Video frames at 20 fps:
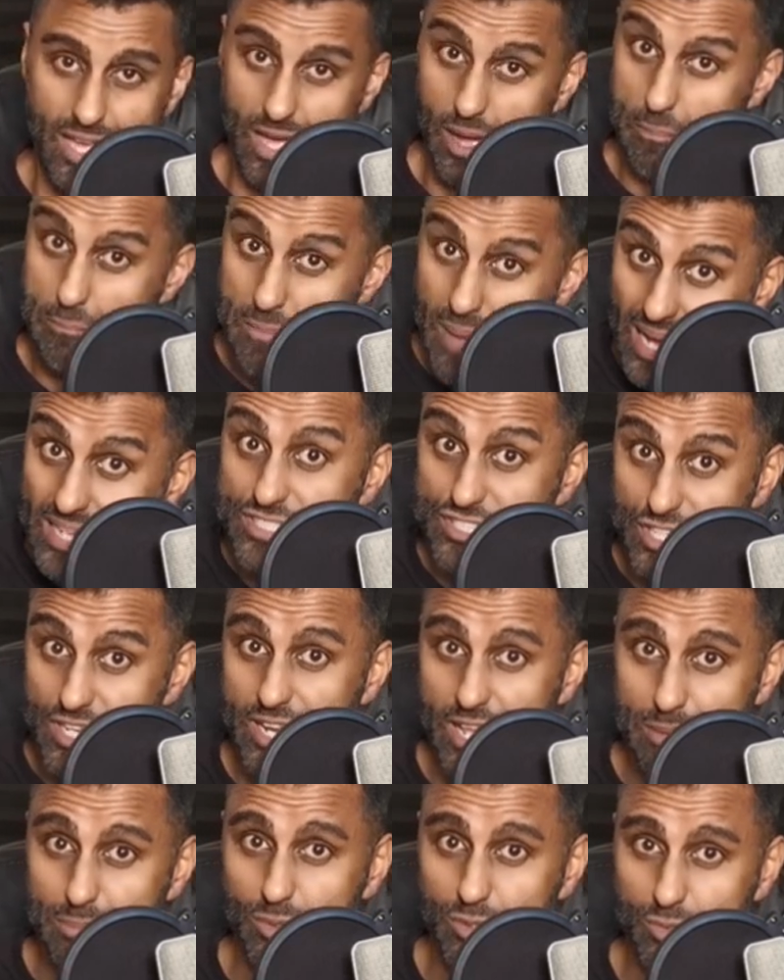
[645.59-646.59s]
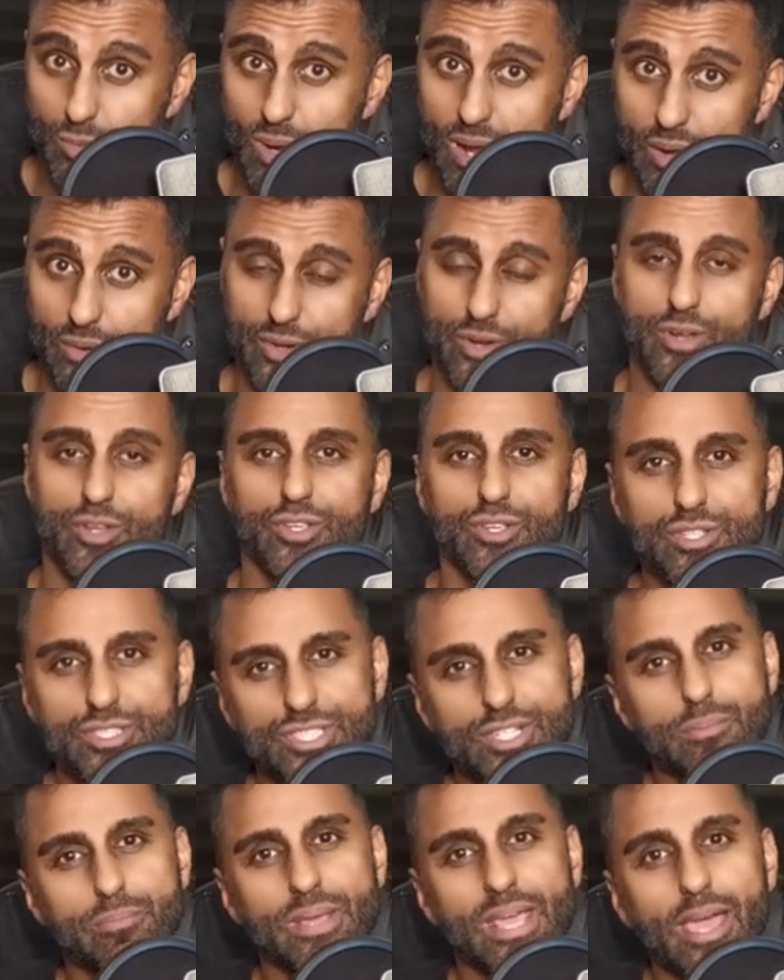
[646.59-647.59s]
a mesh enabled router, you
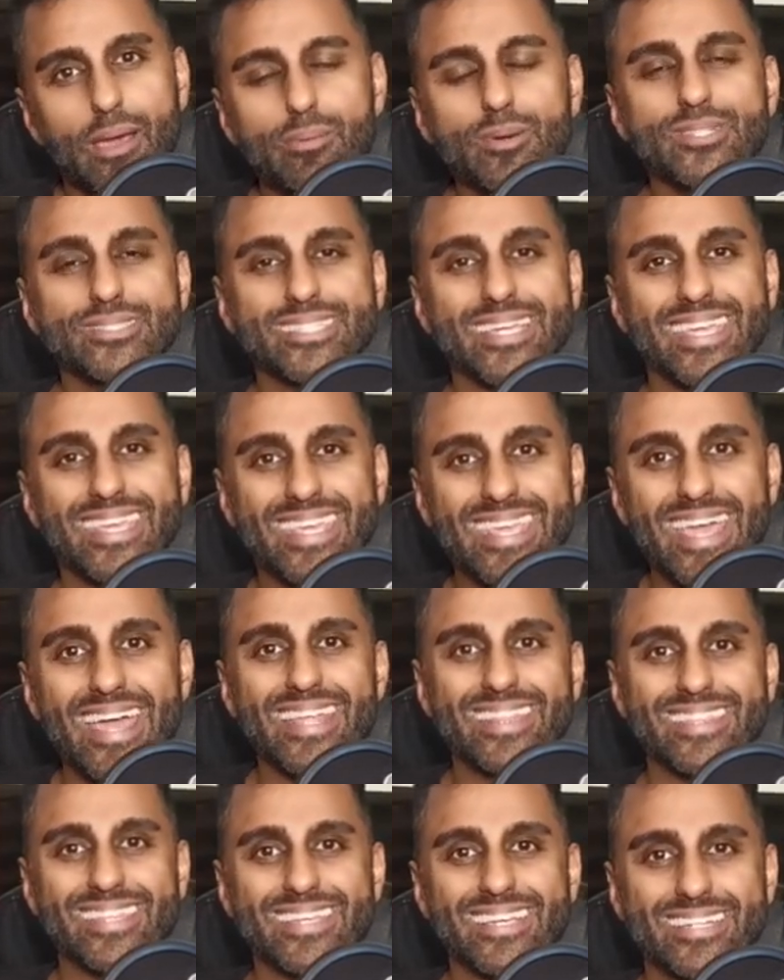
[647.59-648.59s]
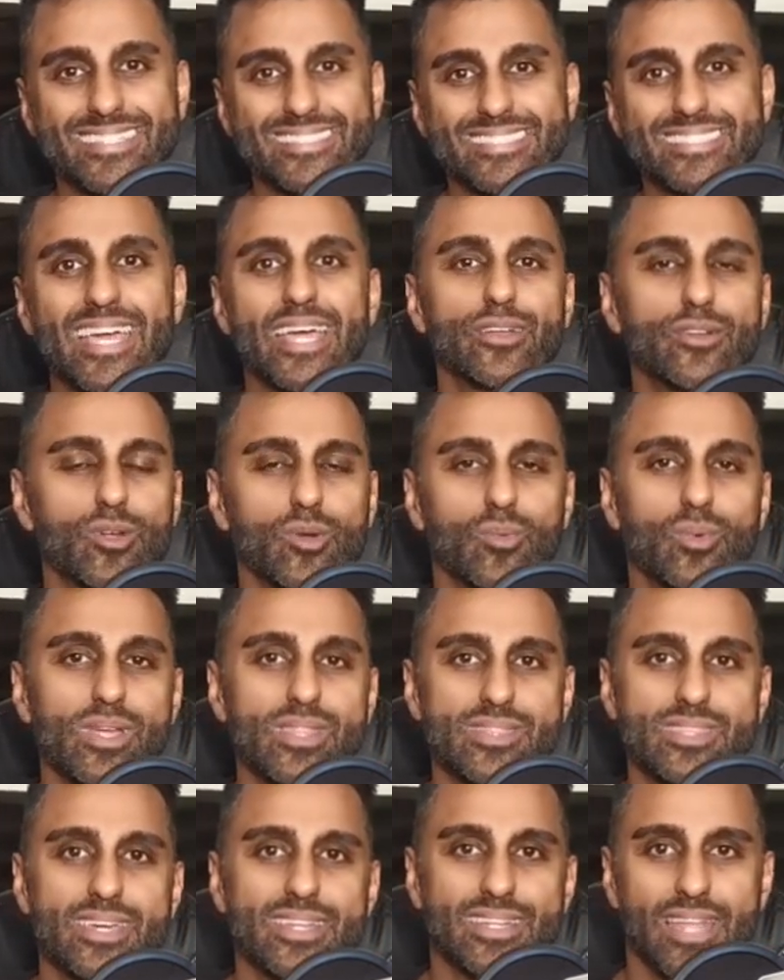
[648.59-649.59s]
should be able to get the extender
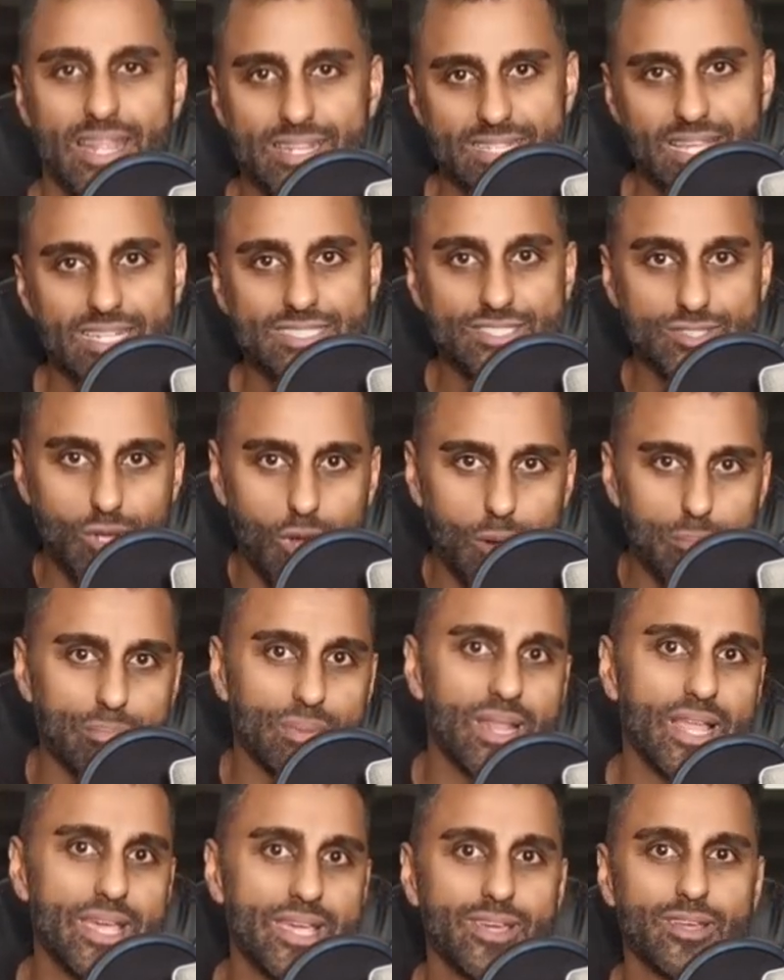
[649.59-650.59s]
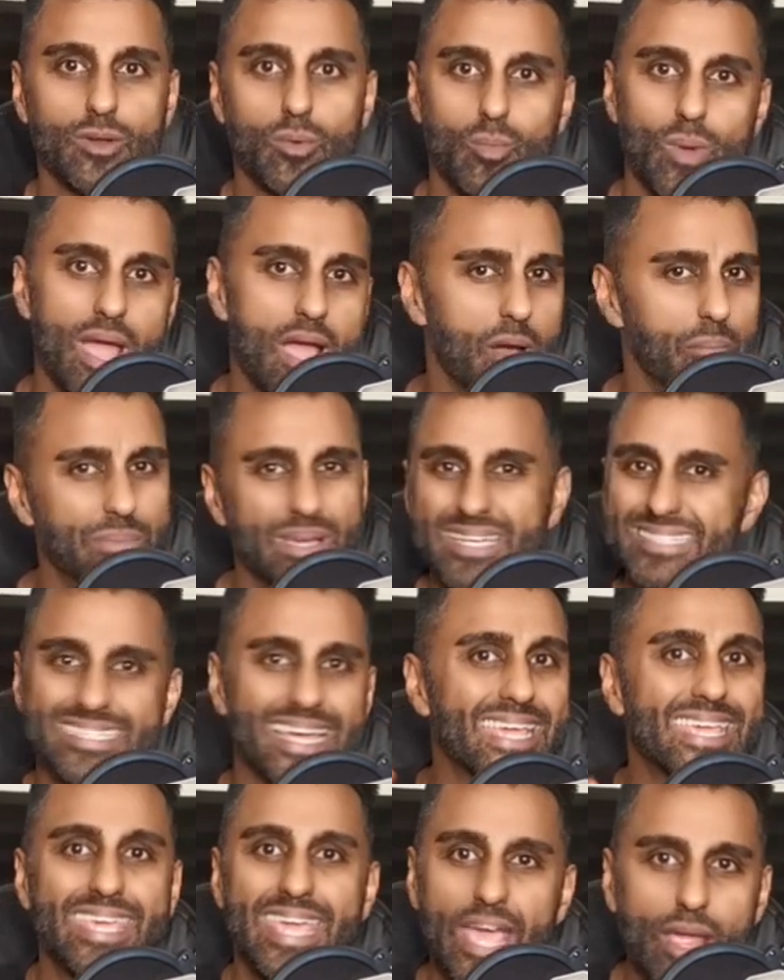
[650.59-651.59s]
with it and then start playing it around because
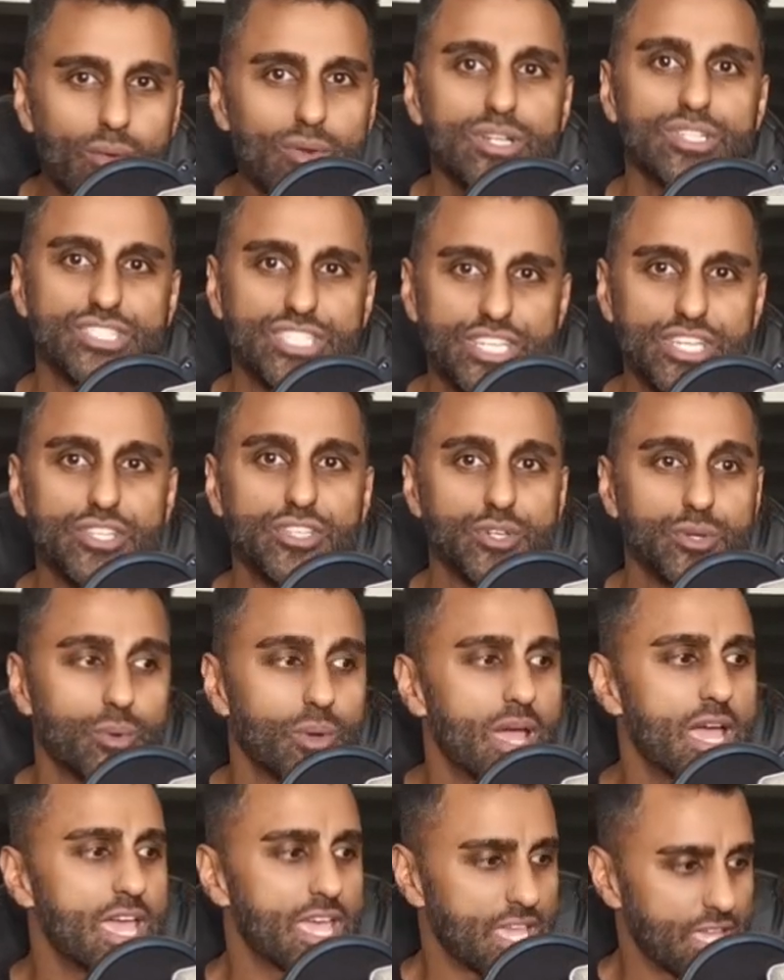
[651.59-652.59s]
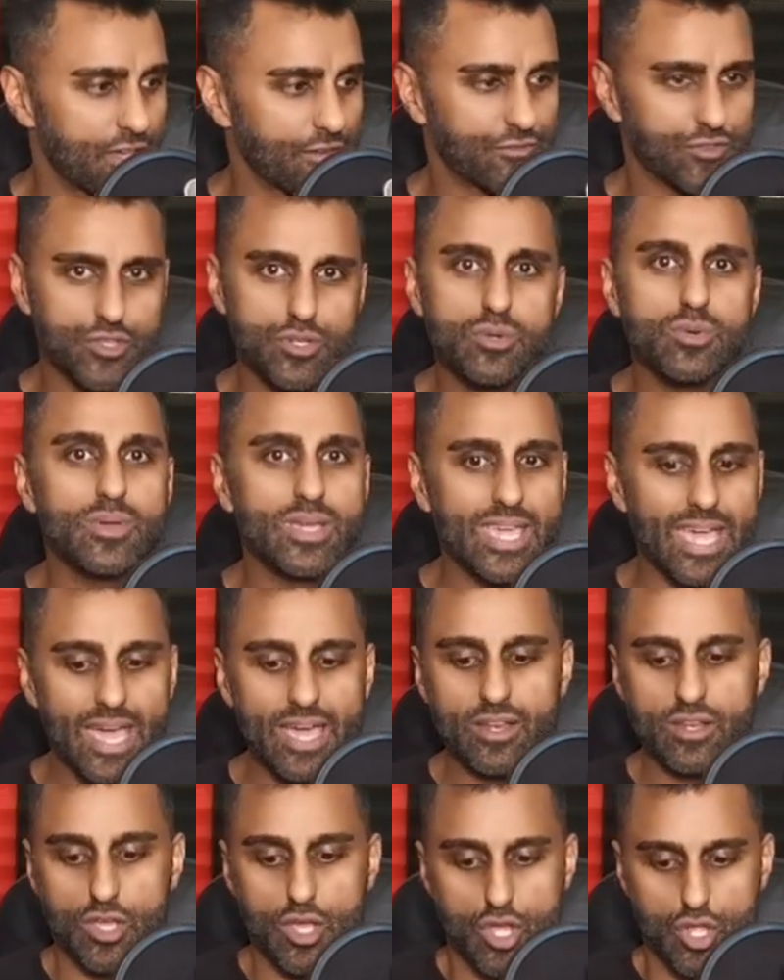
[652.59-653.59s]
I guarantee you, if you
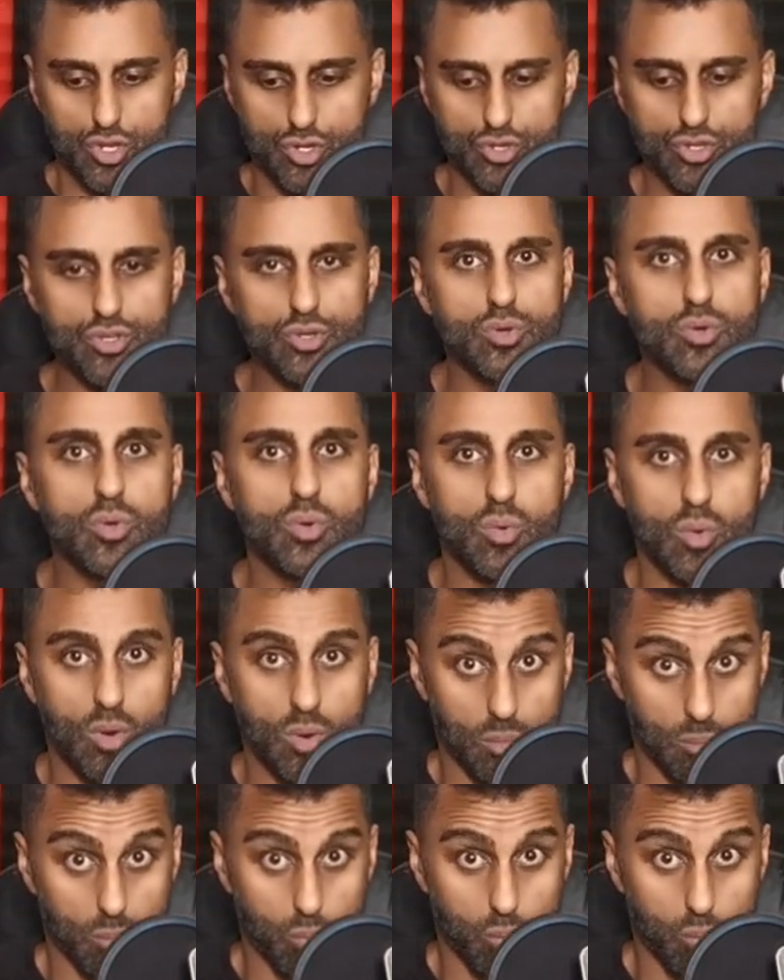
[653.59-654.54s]
get new